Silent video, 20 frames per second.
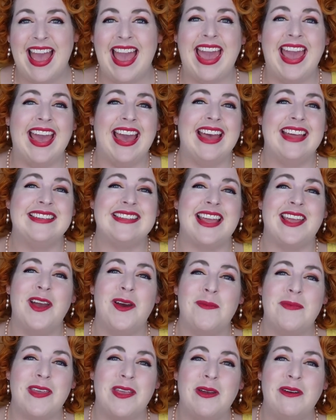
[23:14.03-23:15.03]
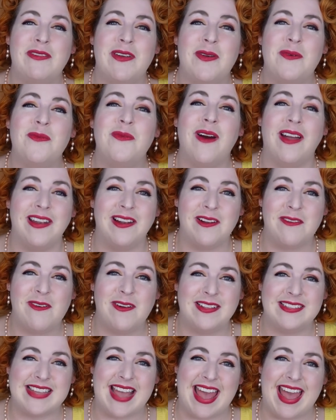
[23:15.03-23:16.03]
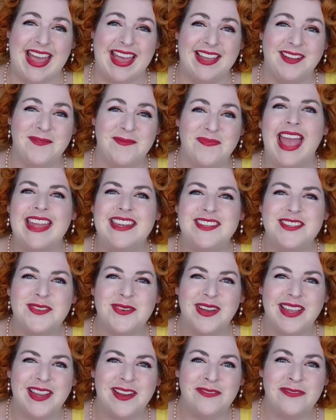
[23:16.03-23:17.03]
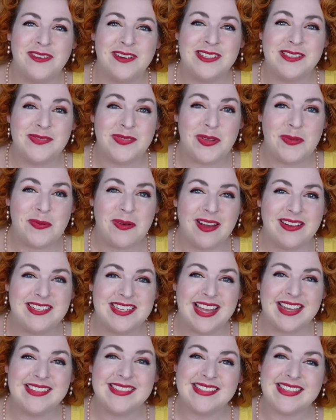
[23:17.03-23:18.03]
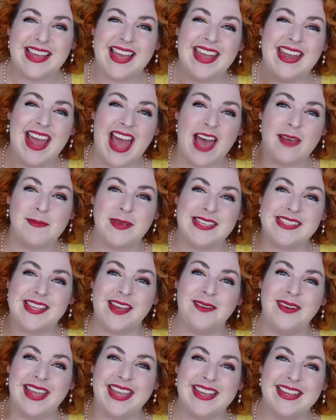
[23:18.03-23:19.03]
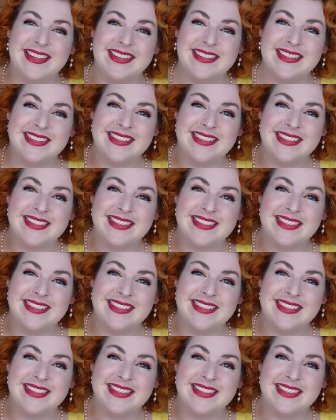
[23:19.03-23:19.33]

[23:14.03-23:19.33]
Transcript: and I hope that you have a wonderful day. Enjoy your first few projects and happy sewing!